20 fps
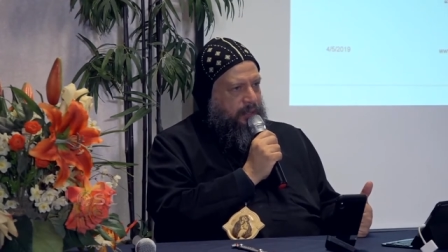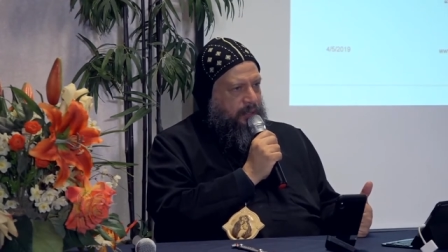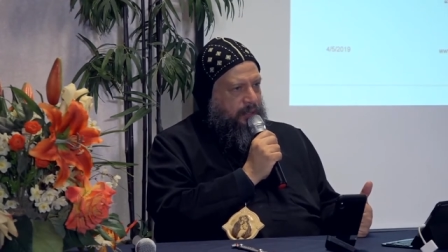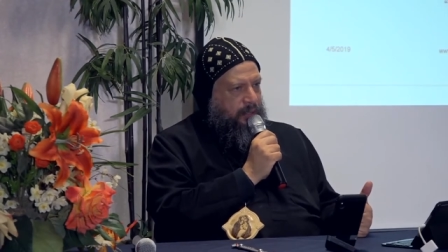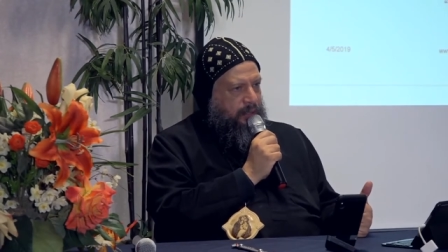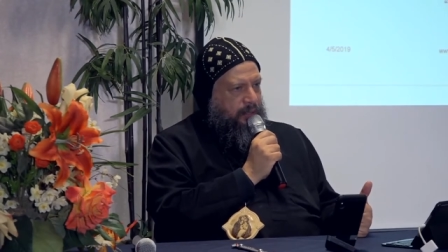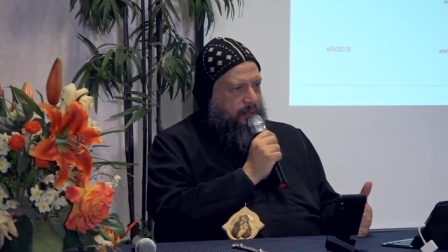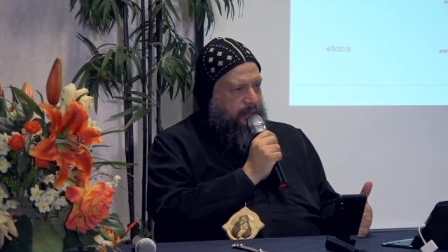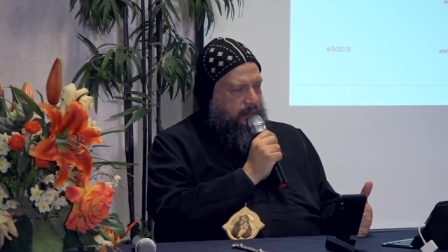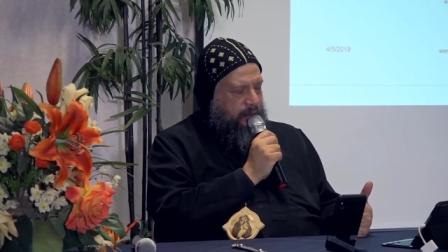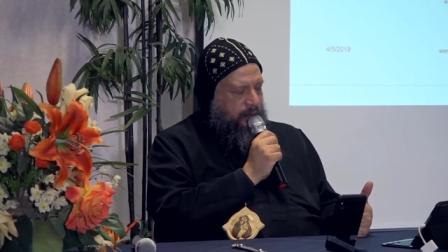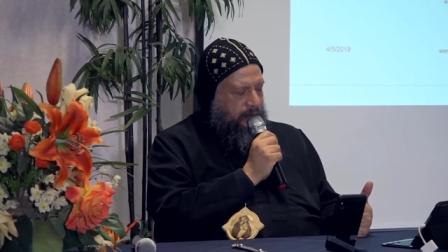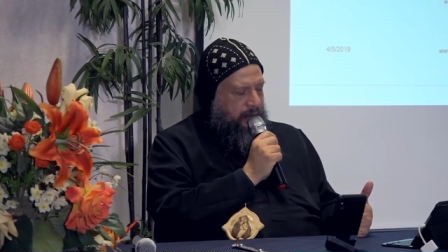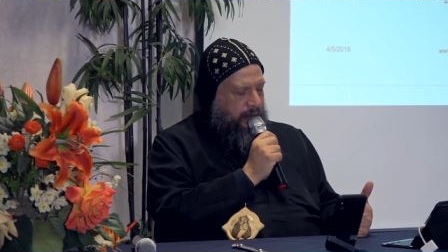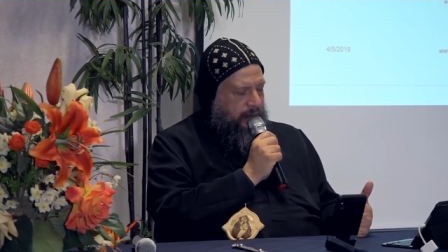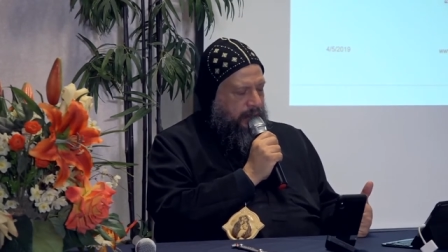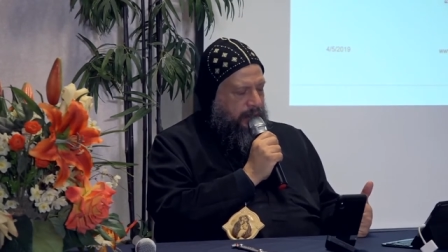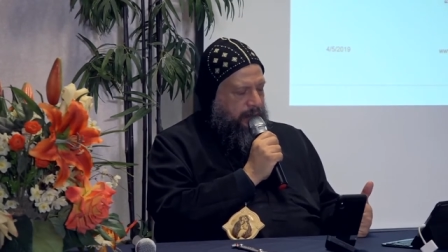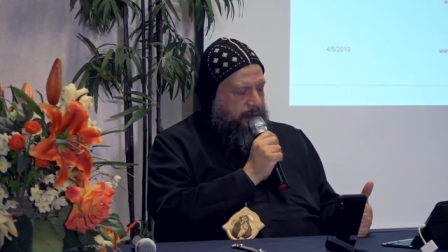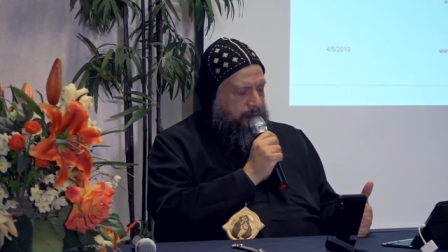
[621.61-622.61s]
in
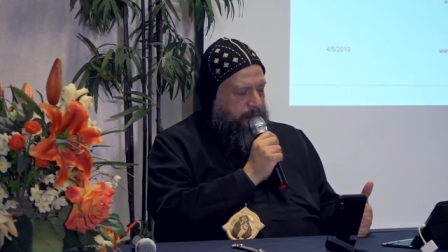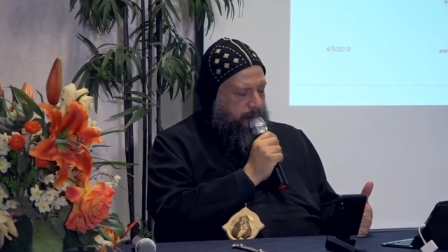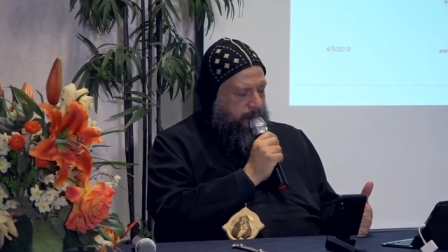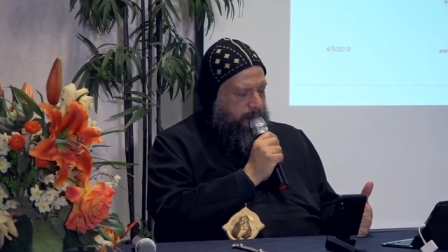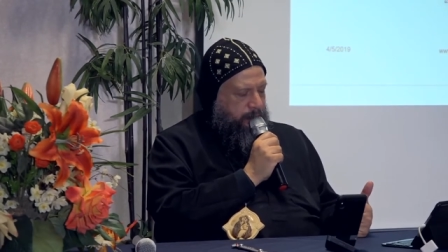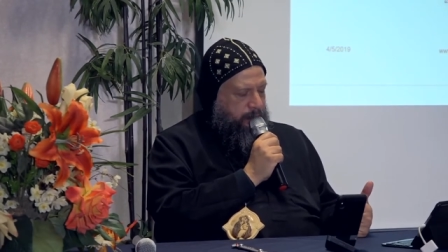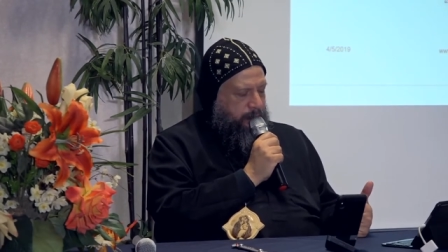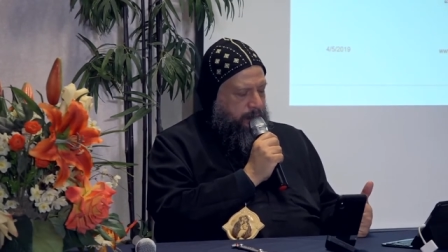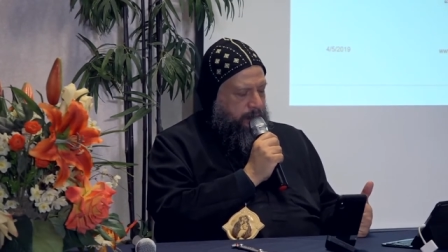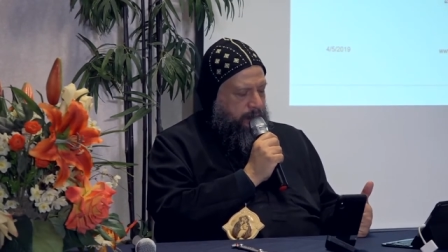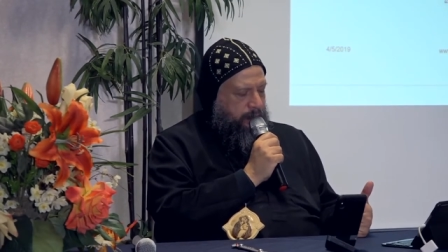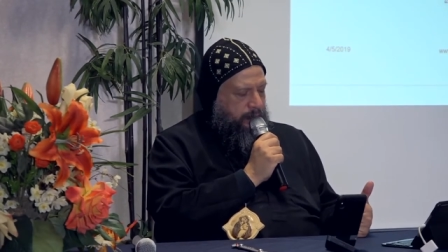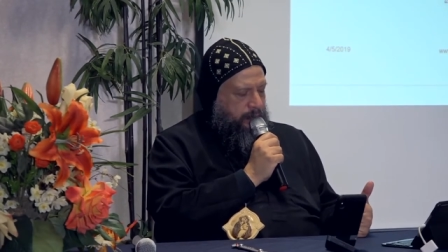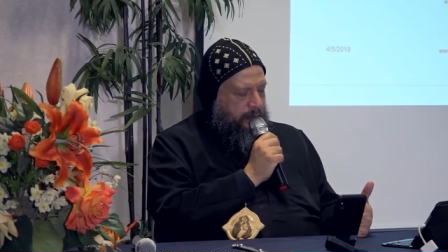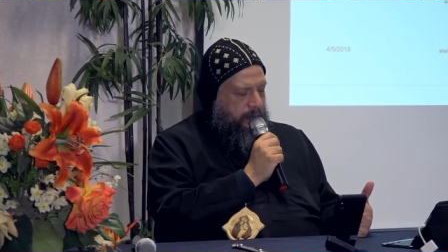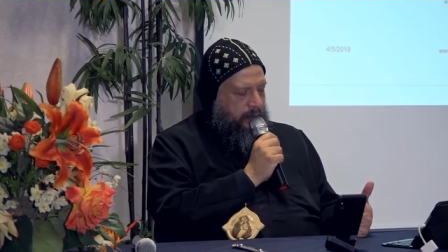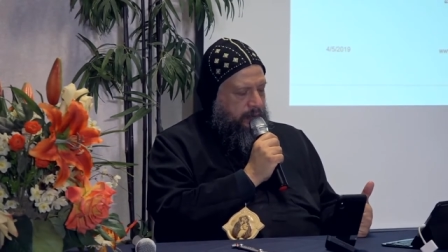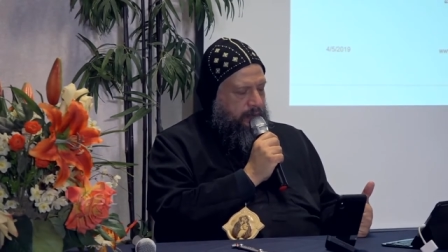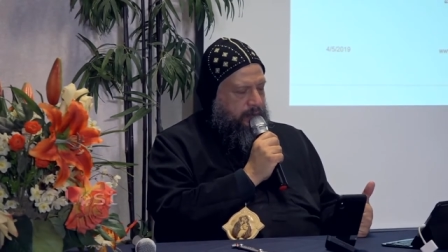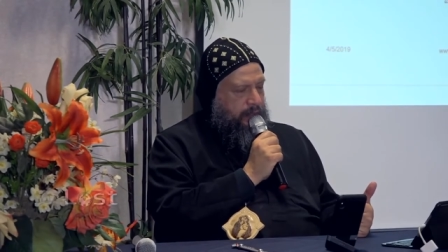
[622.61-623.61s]
the
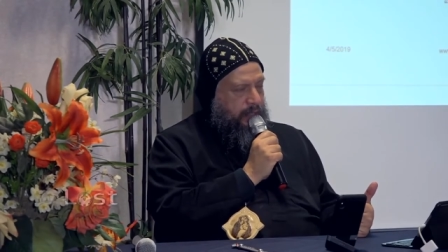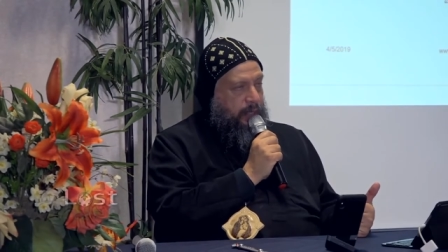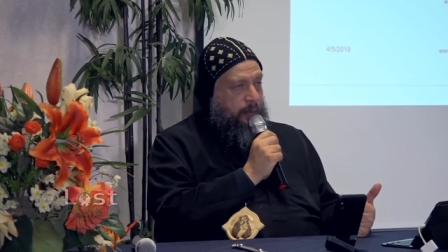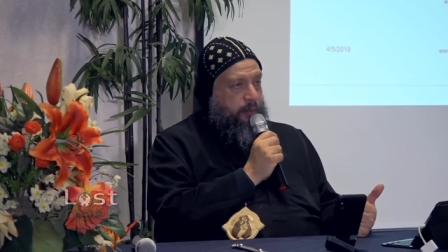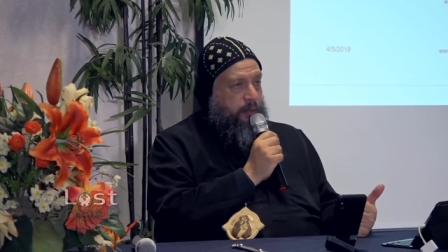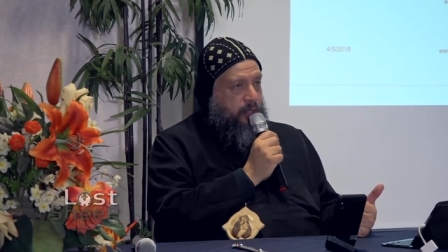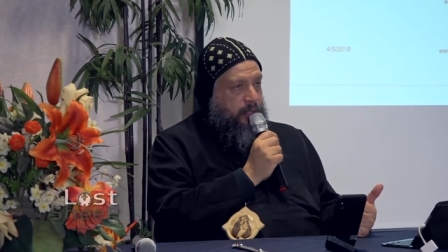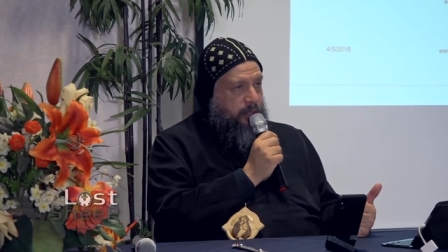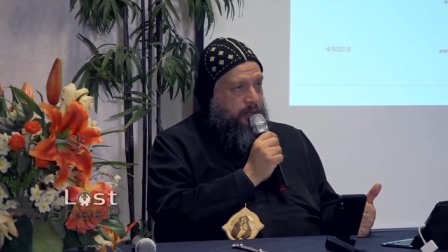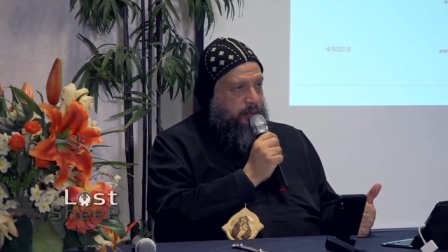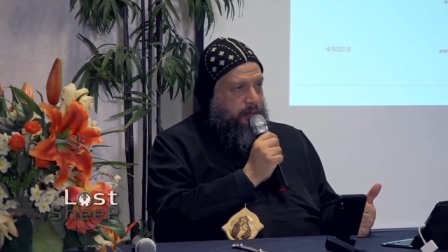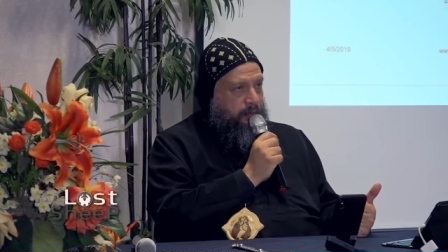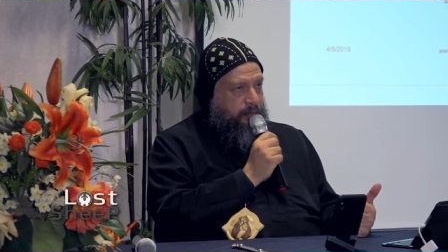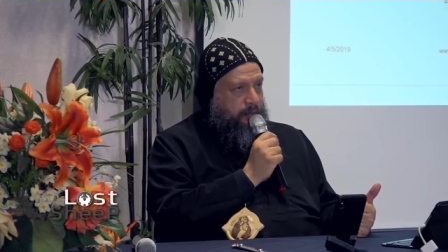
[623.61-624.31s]
scripture.